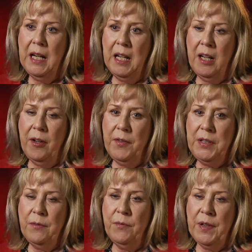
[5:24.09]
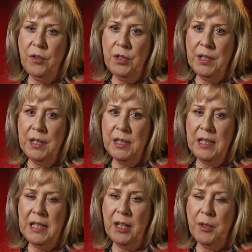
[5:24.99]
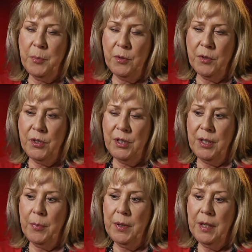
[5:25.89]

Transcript: the inventions, the entrepreneurship.